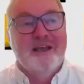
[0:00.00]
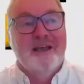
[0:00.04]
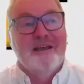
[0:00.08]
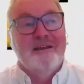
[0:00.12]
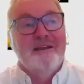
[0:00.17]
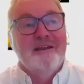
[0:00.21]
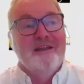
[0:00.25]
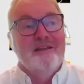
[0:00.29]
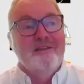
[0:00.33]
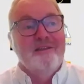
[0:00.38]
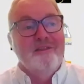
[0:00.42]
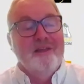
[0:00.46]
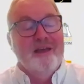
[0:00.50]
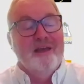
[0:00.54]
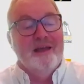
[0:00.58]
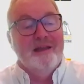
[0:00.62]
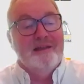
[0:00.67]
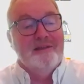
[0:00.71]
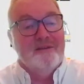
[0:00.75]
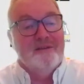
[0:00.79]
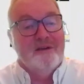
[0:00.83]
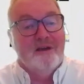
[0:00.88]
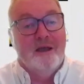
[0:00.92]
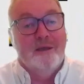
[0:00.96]
and in
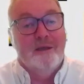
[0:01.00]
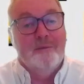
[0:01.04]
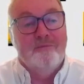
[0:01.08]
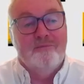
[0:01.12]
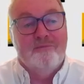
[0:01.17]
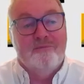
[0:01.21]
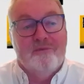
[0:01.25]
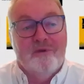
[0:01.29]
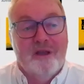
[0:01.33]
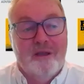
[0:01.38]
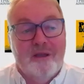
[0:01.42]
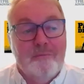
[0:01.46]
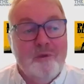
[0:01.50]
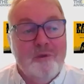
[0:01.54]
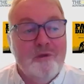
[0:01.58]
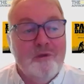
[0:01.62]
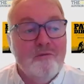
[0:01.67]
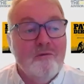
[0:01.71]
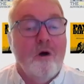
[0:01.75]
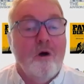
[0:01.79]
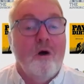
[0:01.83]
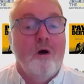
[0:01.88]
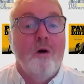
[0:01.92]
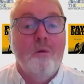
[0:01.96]
that time frame,
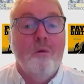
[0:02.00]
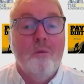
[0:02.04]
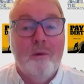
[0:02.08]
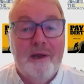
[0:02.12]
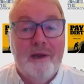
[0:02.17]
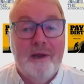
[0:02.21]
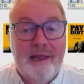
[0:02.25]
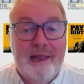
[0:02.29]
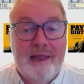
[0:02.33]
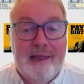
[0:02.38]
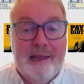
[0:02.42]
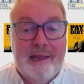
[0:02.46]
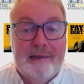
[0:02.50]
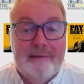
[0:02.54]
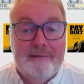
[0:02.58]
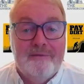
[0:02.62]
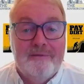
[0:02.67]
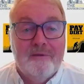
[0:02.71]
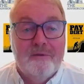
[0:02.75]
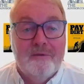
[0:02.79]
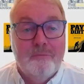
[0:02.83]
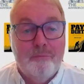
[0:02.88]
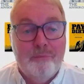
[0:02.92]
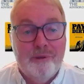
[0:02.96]
you already had
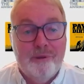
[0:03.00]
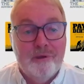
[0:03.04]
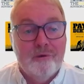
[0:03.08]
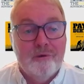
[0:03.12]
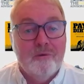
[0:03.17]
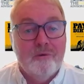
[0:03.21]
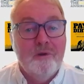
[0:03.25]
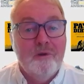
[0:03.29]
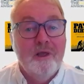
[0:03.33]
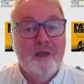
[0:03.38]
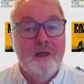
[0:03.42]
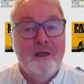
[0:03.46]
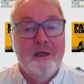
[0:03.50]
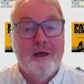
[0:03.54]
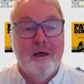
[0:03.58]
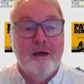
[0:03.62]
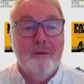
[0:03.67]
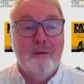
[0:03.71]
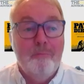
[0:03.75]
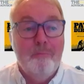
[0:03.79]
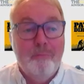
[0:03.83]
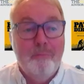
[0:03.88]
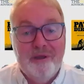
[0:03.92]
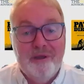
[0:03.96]
to build
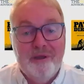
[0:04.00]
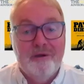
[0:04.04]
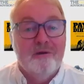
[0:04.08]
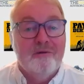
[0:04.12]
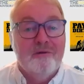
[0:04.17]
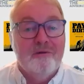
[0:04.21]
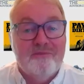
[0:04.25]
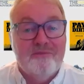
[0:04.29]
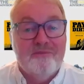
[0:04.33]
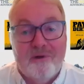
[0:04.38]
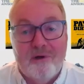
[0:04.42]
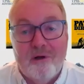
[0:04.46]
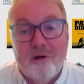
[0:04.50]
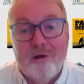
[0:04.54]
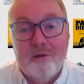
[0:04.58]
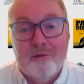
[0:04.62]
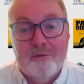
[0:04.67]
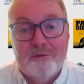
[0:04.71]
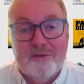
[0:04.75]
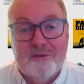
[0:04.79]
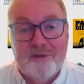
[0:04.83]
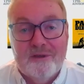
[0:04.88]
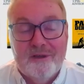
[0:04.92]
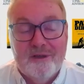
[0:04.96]
a bigger
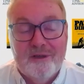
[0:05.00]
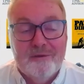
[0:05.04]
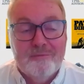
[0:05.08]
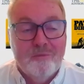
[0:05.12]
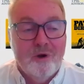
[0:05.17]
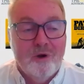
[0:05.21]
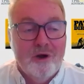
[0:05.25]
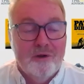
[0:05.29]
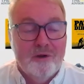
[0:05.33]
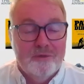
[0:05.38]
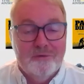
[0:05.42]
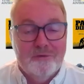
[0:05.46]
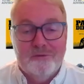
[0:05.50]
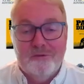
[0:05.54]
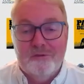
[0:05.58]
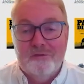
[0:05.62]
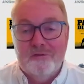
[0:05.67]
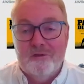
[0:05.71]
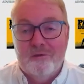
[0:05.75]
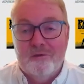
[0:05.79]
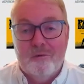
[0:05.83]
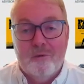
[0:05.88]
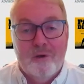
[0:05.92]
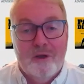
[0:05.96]
vault. Mark, this
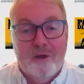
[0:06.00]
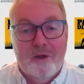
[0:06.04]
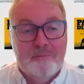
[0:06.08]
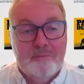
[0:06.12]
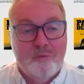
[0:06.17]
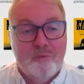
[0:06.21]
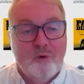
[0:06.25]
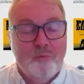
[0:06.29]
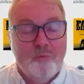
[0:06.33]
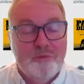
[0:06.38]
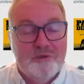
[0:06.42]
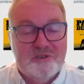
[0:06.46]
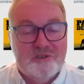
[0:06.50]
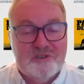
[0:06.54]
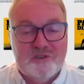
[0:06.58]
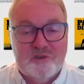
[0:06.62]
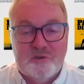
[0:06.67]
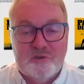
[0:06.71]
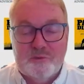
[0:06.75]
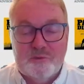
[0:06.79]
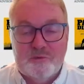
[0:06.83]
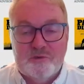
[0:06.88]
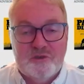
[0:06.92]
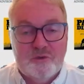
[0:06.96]
is incredible.
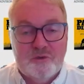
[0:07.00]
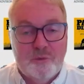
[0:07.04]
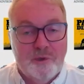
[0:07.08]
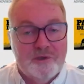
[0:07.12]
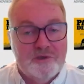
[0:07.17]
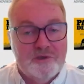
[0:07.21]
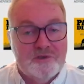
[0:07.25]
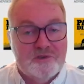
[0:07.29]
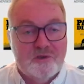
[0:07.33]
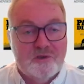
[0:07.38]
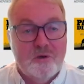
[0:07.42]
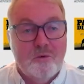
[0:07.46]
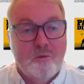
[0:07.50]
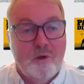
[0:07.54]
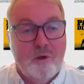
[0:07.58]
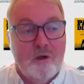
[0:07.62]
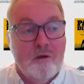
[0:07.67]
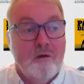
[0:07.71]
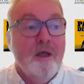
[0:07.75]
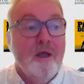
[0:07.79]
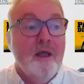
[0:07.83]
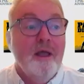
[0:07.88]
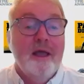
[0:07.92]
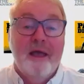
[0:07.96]
Business was doing so
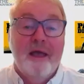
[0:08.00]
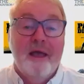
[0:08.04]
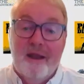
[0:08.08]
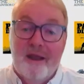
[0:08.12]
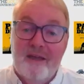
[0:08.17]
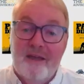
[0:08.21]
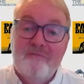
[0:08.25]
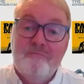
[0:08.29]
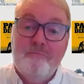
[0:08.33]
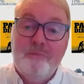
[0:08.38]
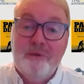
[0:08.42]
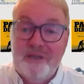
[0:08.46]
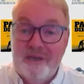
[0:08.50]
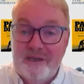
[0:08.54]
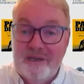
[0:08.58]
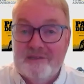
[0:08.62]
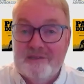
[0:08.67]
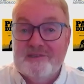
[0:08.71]
well, and I've been